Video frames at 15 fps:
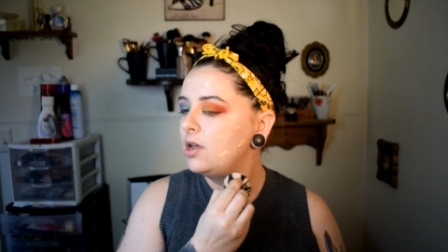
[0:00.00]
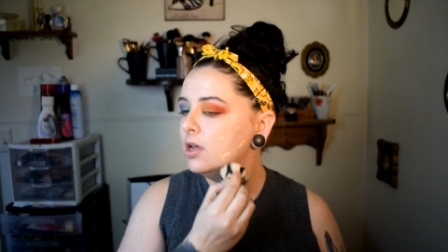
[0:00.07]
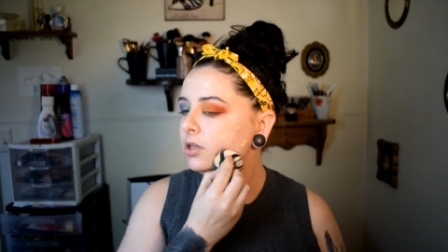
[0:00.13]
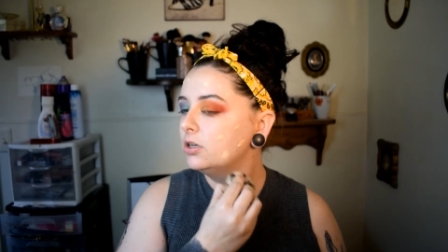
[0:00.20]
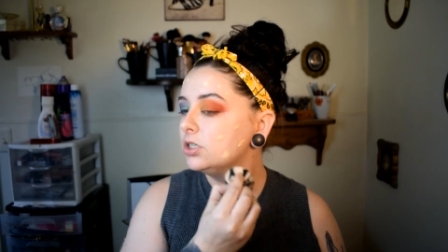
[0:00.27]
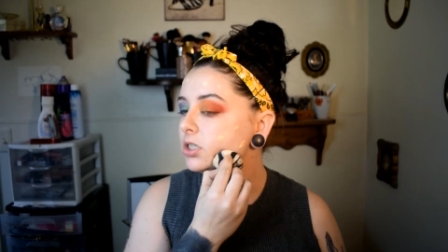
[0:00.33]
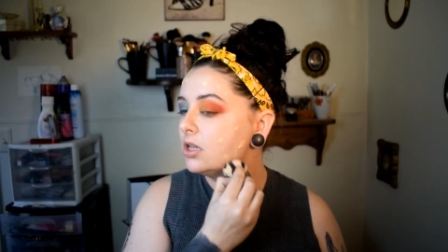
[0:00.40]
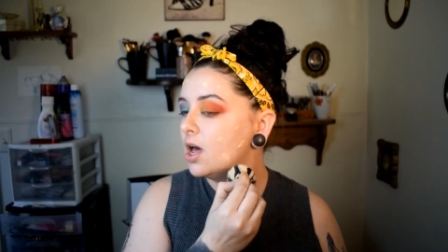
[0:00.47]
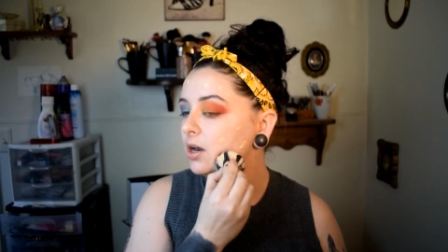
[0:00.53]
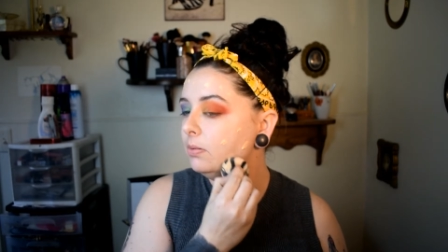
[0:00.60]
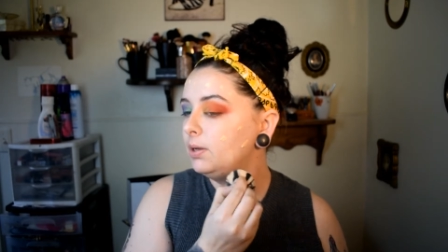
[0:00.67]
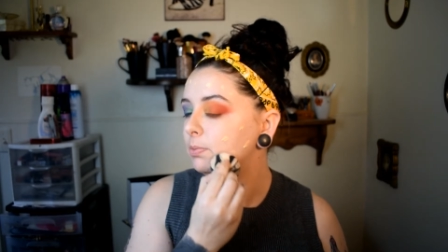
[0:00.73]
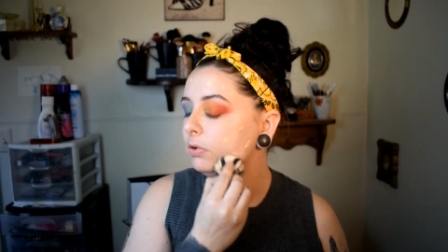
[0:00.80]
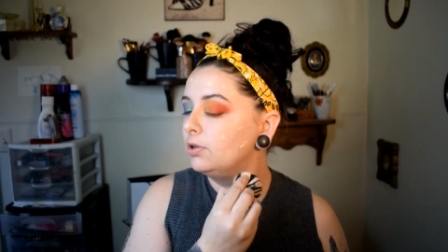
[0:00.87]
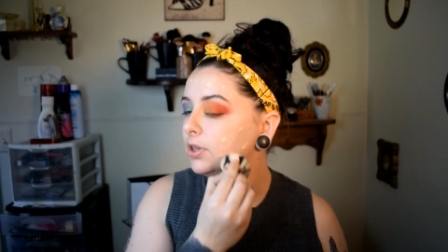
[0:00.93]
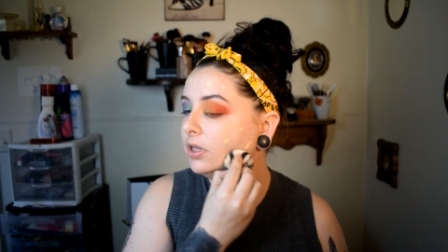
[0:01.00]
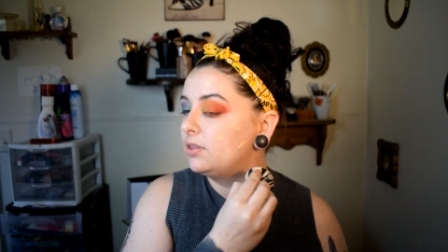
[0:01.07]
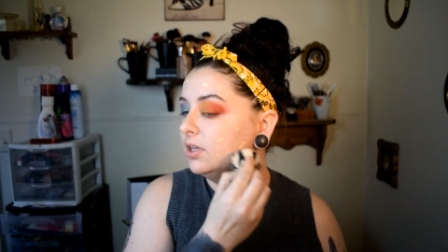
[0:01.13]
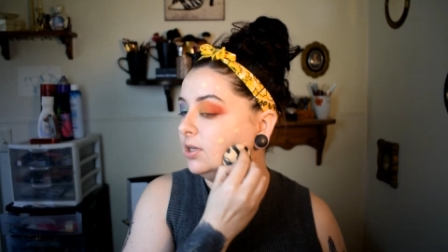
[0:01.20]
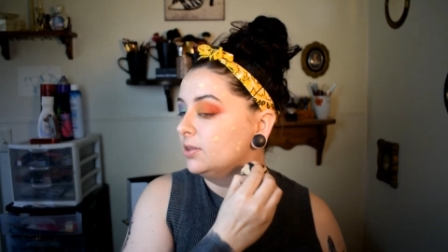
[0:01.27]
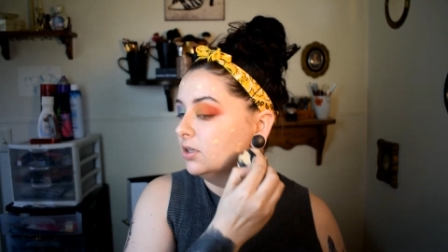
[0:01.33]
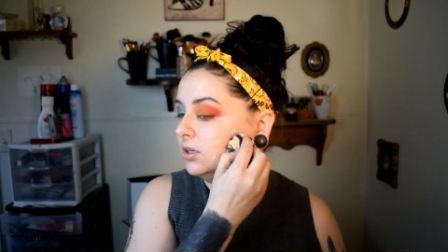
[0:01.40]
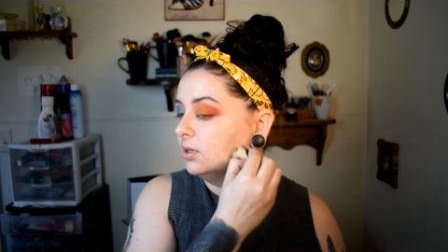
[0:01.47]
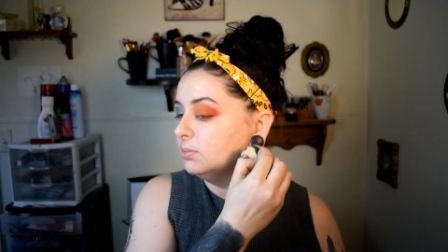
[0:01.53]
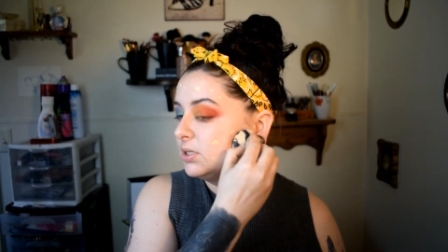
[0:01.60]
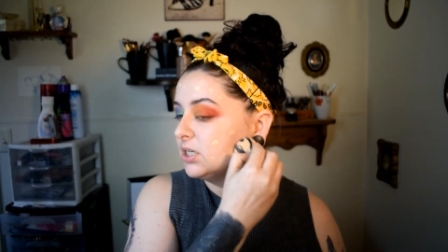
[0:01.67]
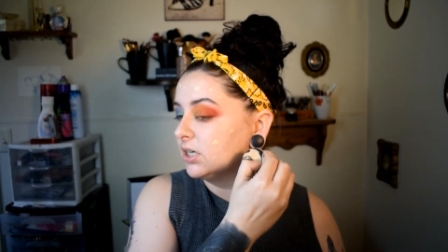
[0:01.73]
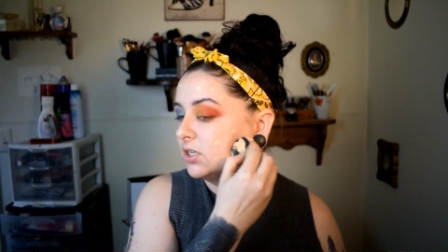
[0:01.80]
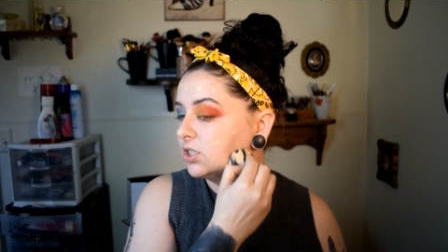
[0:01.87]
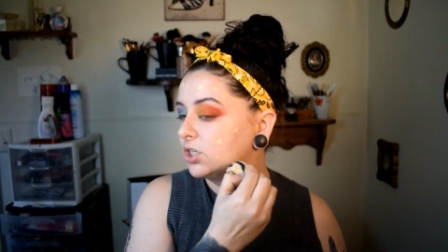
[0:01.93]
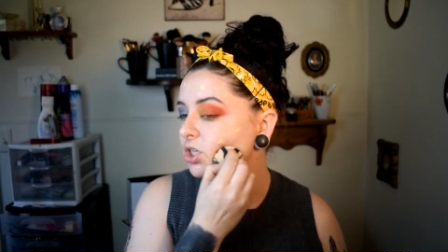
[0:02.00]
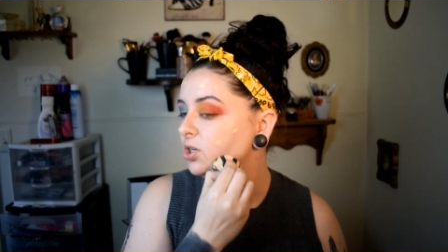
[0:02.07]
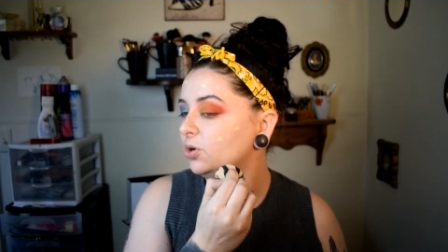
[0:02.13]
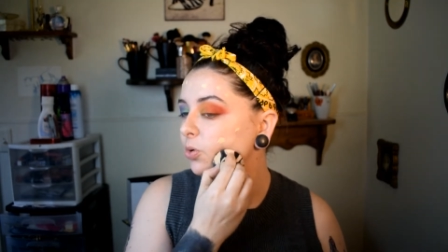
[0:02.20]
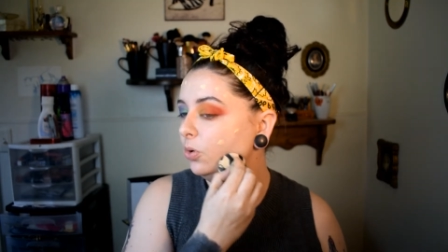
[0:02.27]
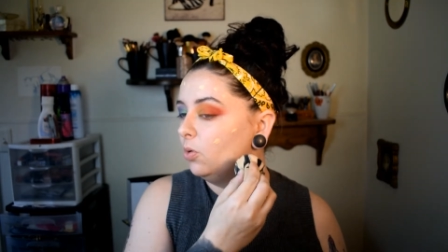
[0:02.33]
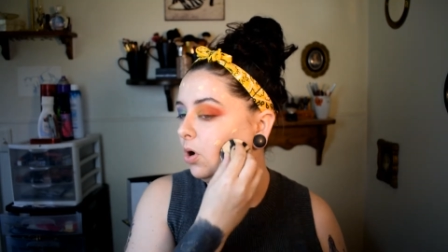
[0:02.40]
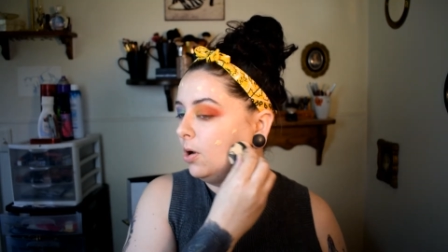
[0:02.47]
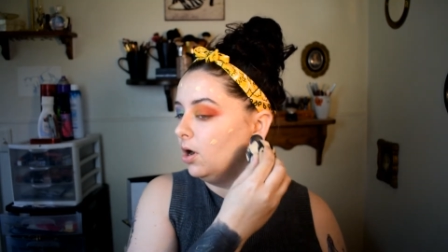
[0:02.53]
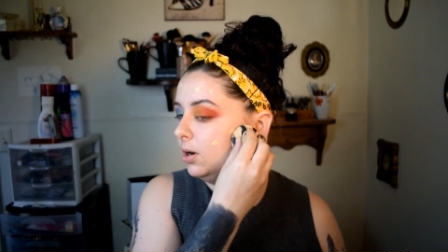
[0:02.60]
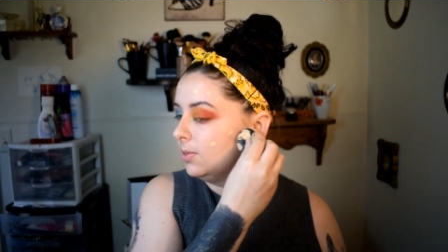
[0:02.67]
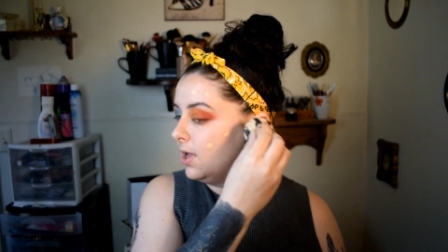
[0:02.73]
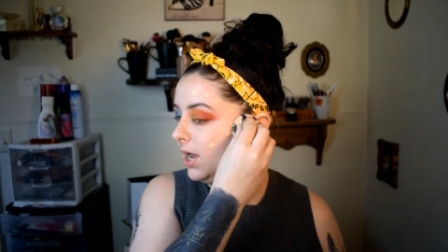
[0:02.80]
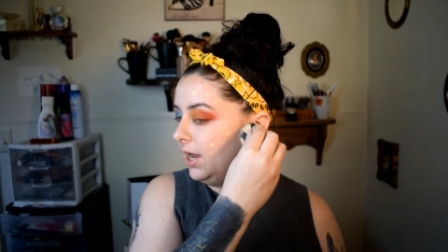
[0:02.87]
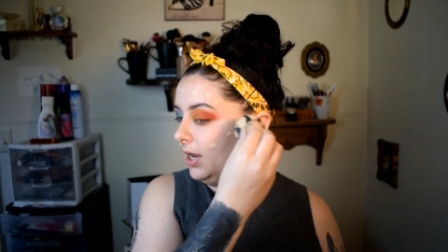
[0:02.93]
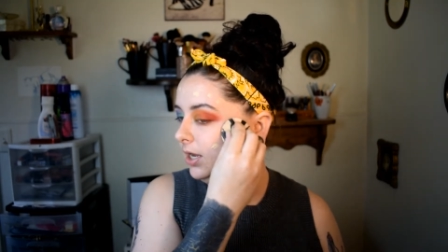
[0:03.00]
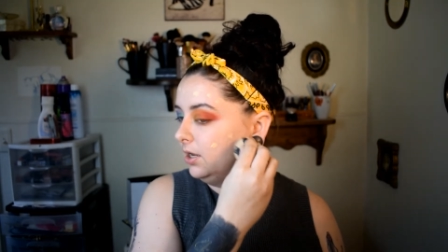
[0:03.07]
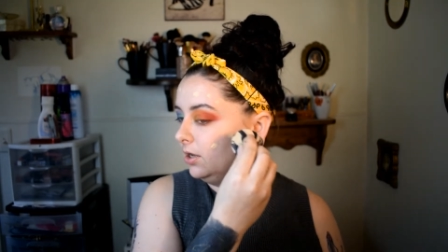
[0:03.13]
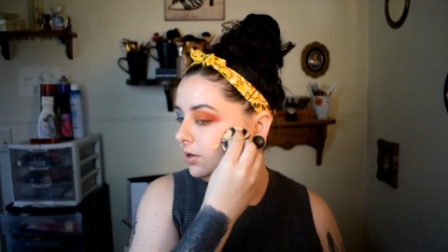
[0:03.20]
There's a lot of people that think the lipsticks too are like